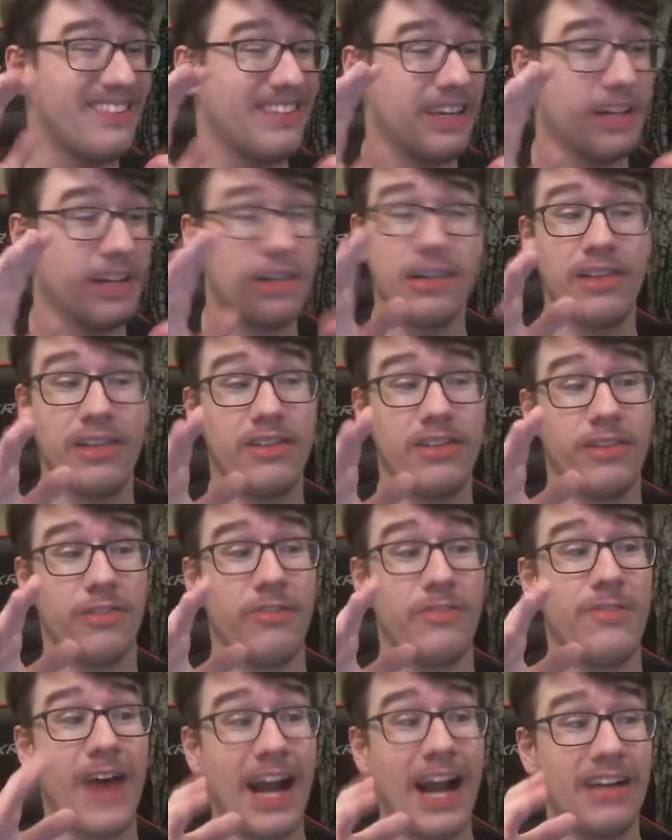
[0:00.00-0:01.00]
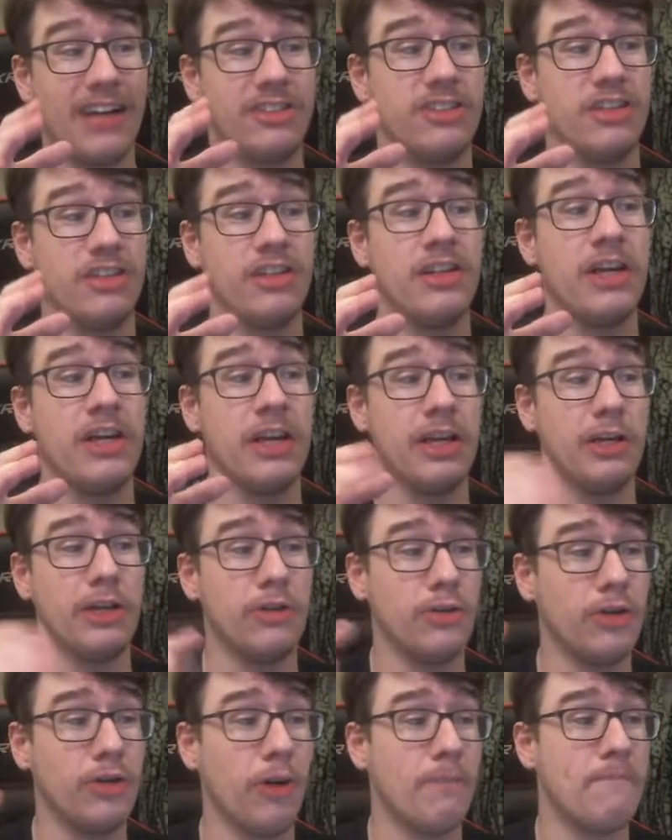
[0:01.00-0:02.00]
Here it is a faction, you
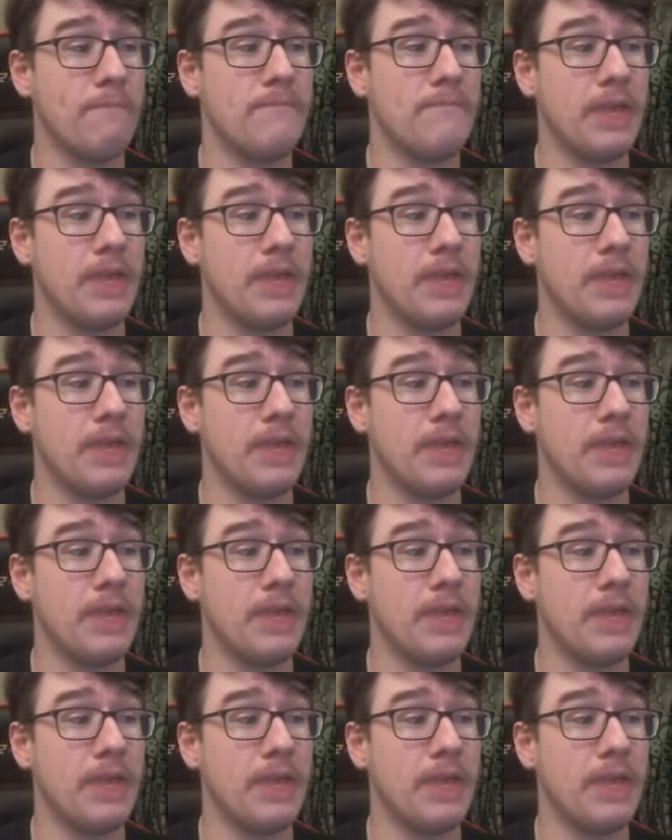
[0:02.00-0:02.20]
do not